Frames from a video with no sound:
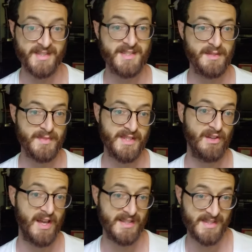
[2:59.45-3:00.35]
stem
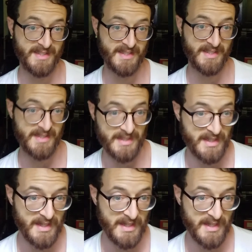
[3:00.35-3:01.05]
cell identity.